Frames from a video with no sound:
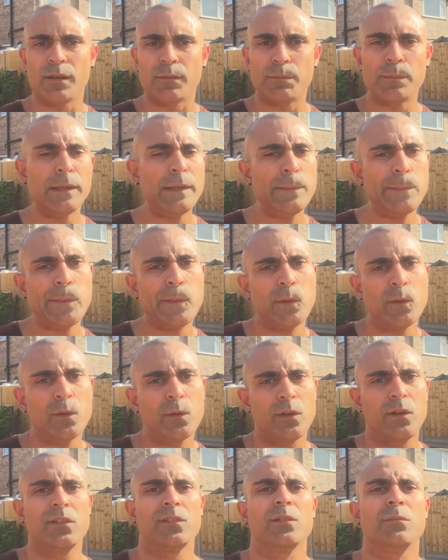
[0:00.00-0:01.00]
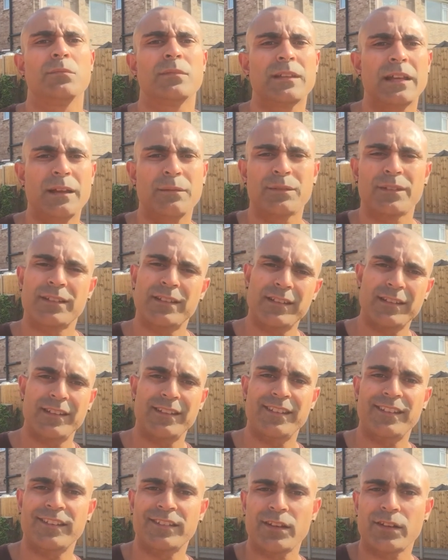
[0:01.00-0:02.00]
people are sometimes
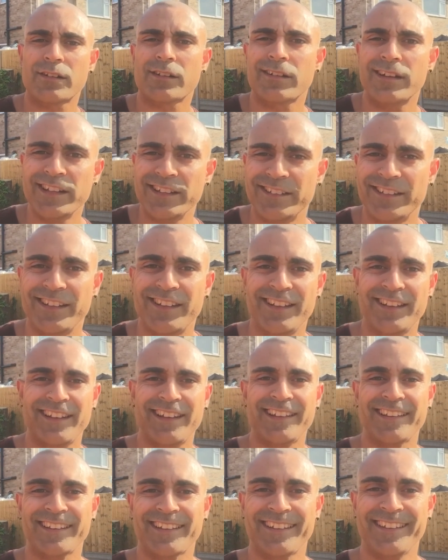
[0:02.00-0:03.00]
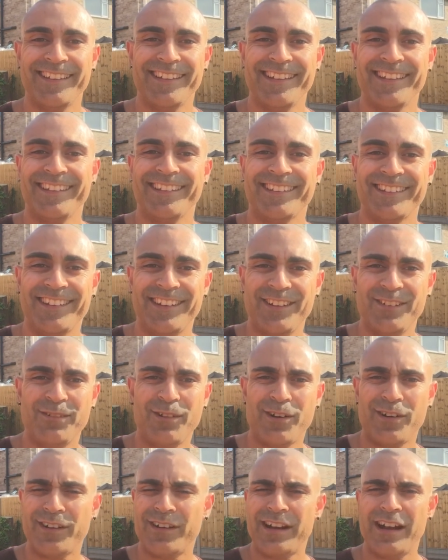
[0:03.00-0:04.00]
they're so crazy. They're like, "Do you know
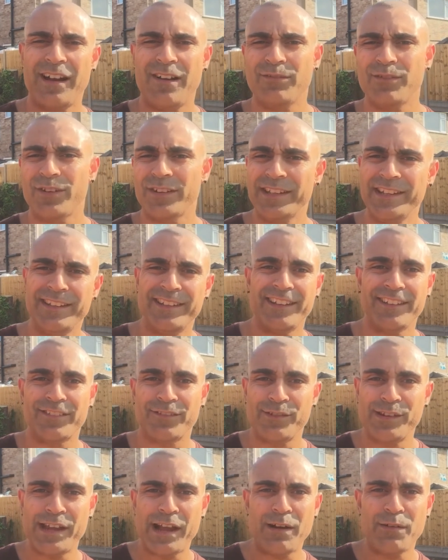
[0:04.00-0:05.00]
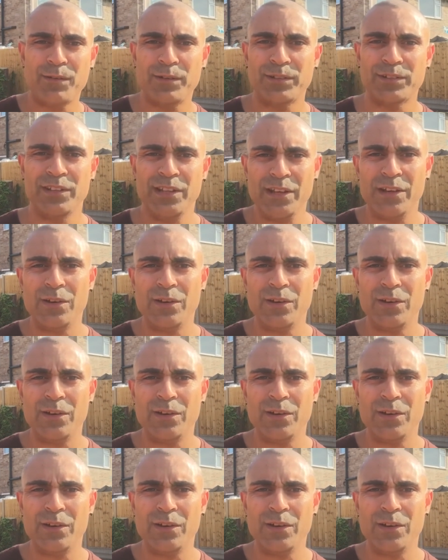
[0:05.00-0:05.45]
what? I've not eaten in 3 hours.